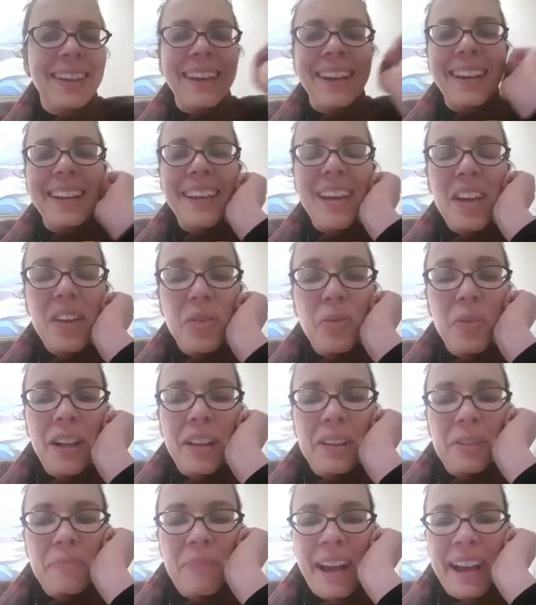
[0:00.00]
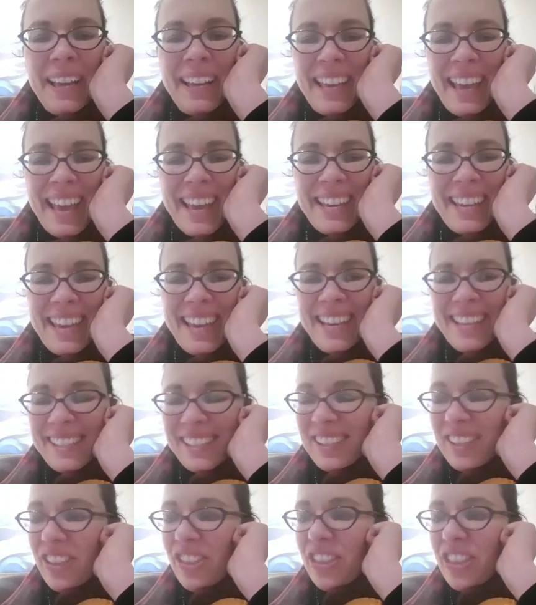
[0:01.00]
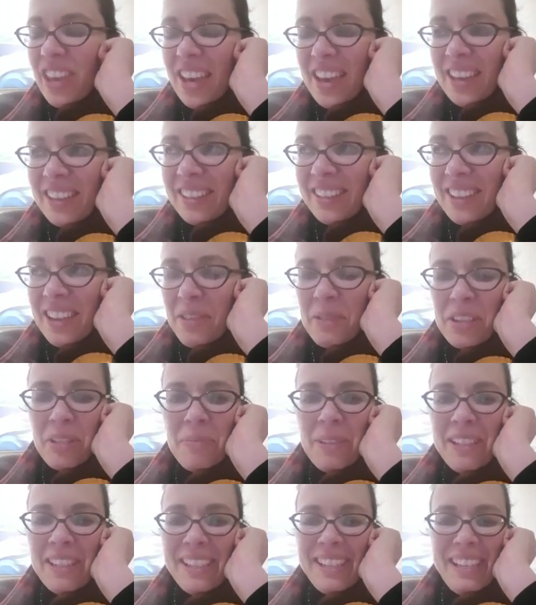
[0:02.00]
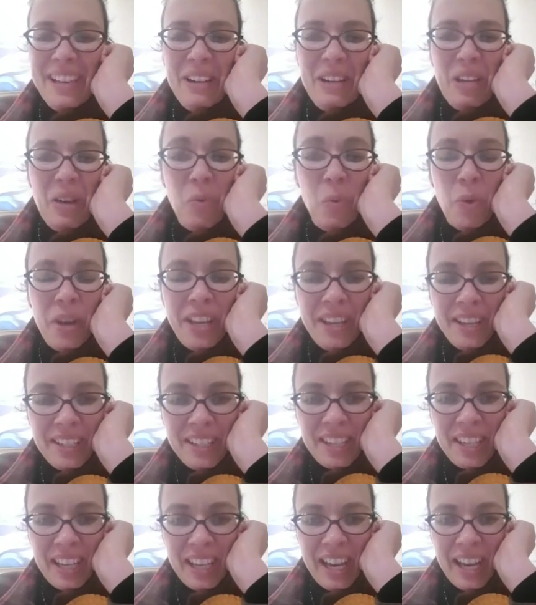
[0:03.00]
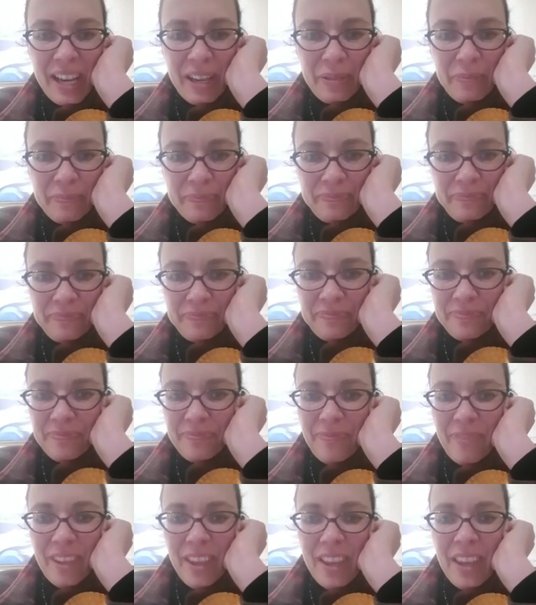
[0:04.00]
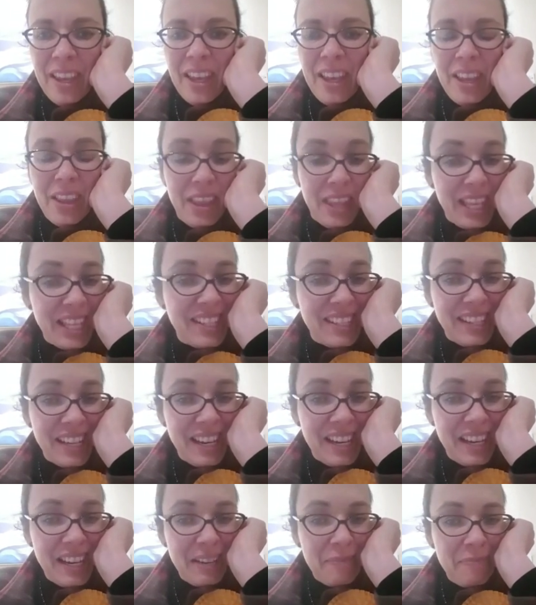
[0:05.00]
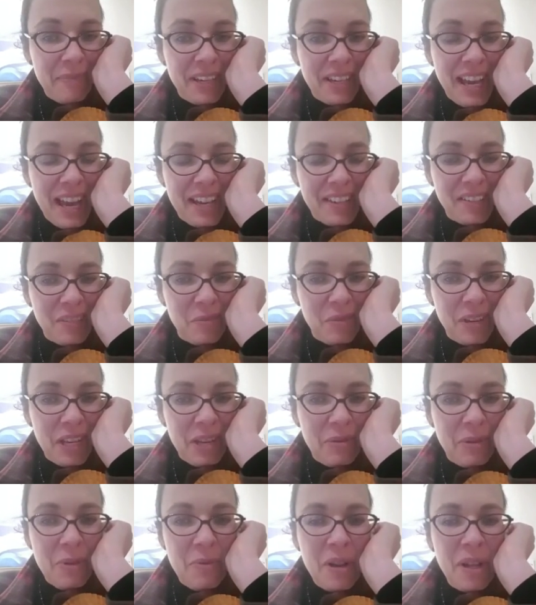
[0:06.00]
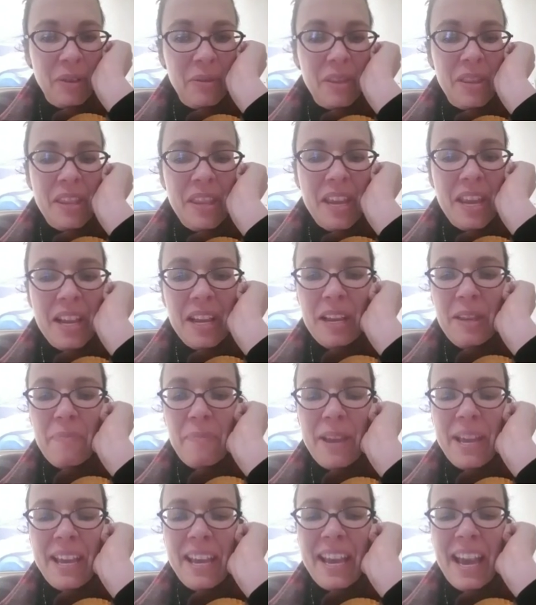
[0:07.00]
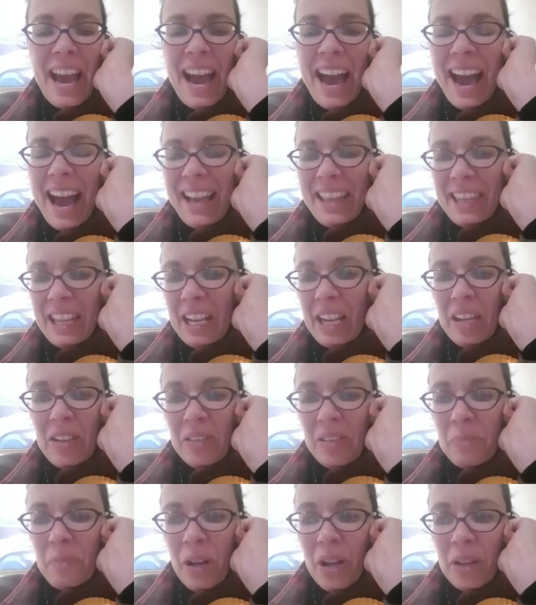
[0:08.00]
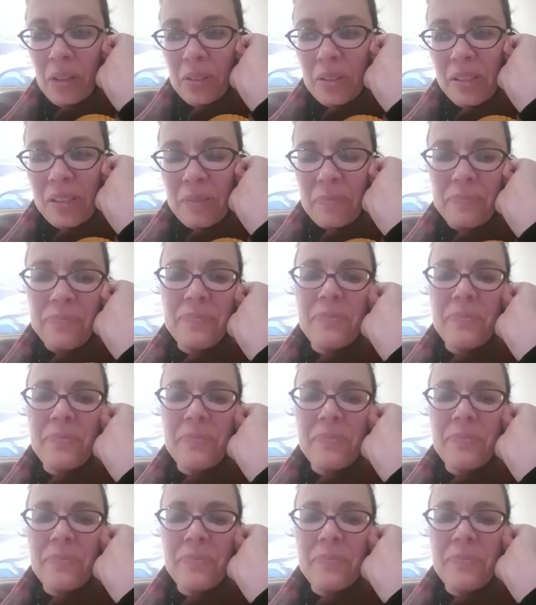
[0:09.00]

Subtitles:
Hello, welcome back again. It's Thursday, which means there's only a week to go. This time next week, we will nearly be at the close of polls.